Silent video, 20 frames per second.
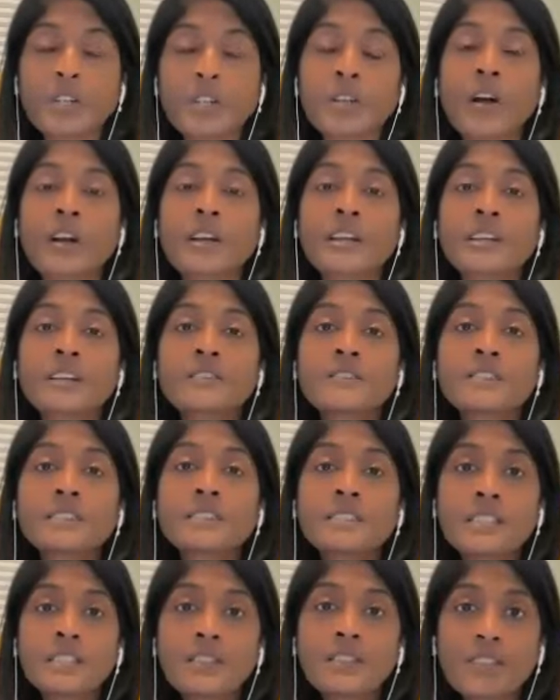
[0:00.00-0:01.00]
You're not in a
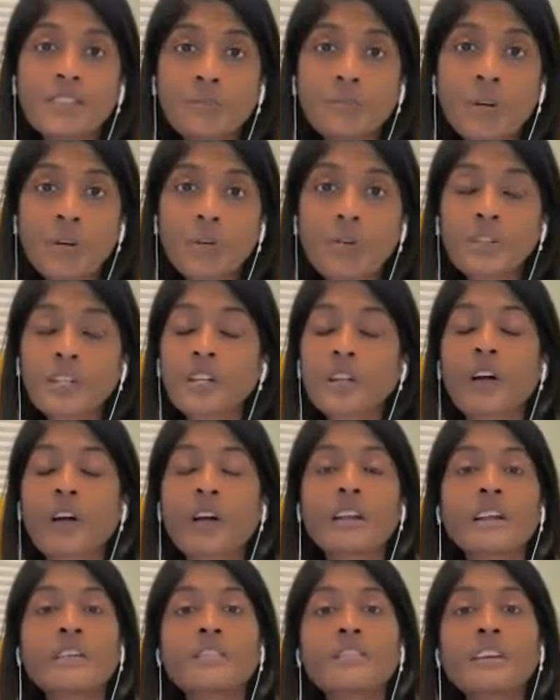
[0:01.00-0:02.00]
receiving mode. You're
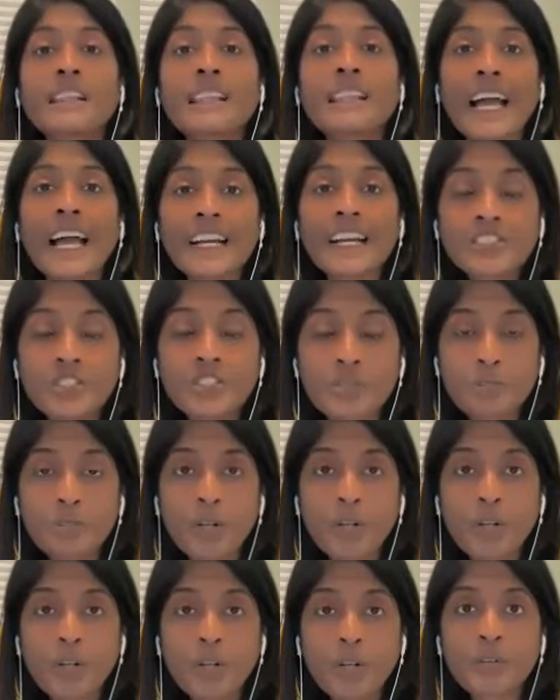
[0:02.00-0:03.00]
not in a relaxed
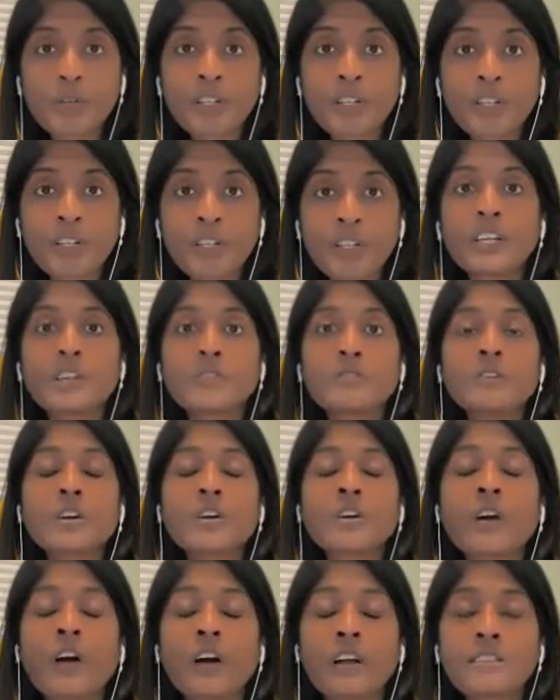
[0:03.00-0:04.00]
mode.
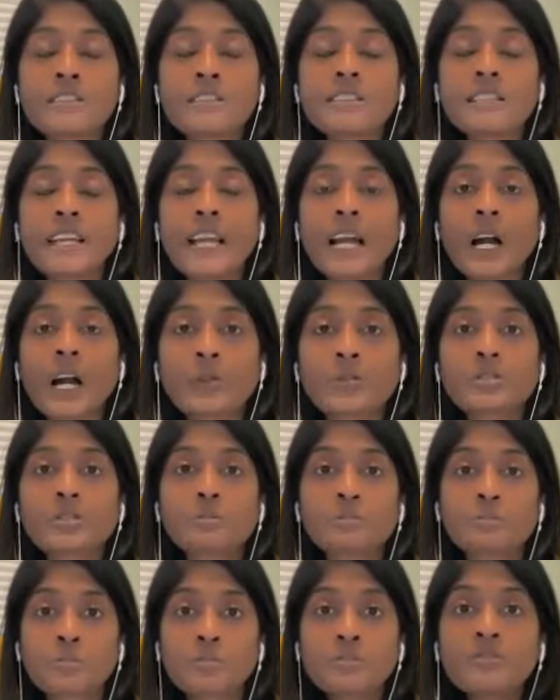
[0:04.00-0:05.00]
If you're constantly
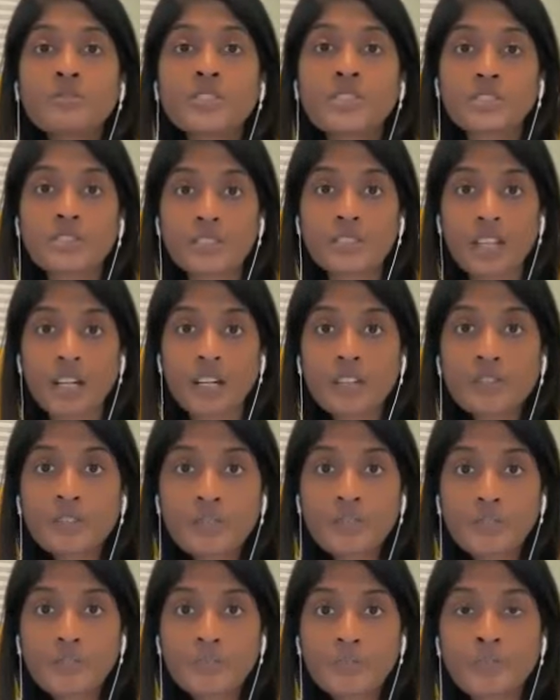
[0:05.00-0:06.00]
out to prove
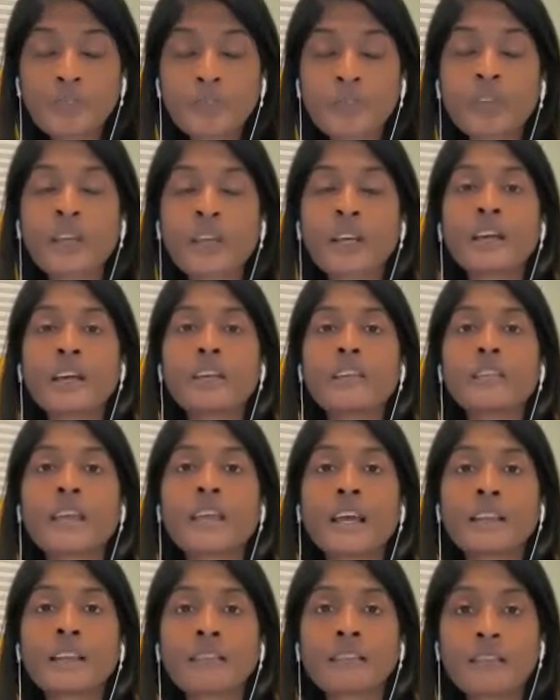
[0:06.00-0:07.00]
yourself,
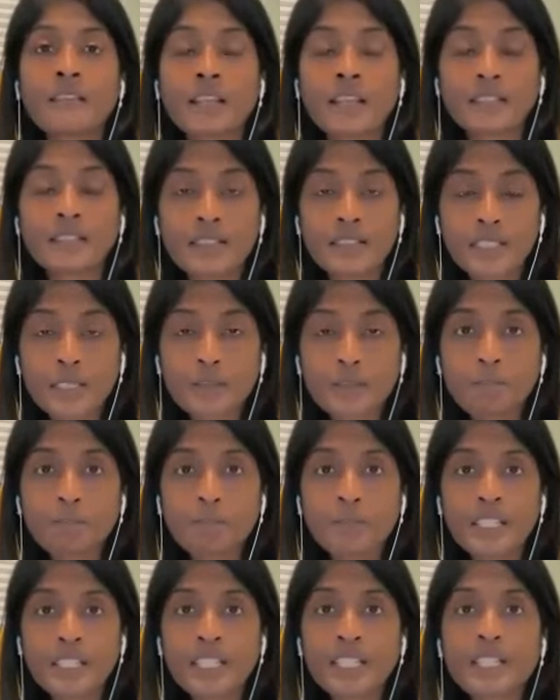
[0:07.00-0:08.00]
then there's a deep
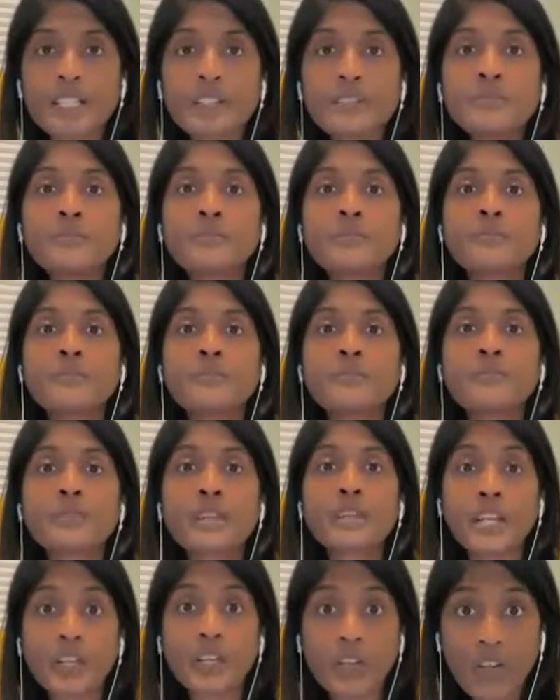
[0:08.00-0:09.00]
belief
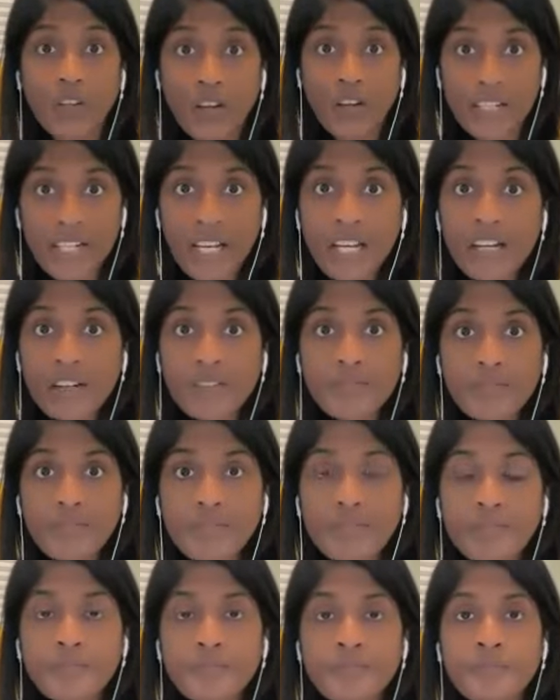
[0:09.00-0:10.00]
that you're not enough,
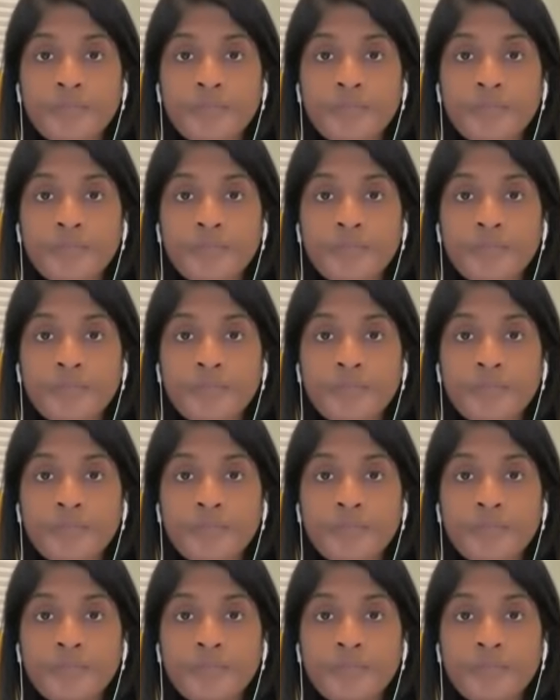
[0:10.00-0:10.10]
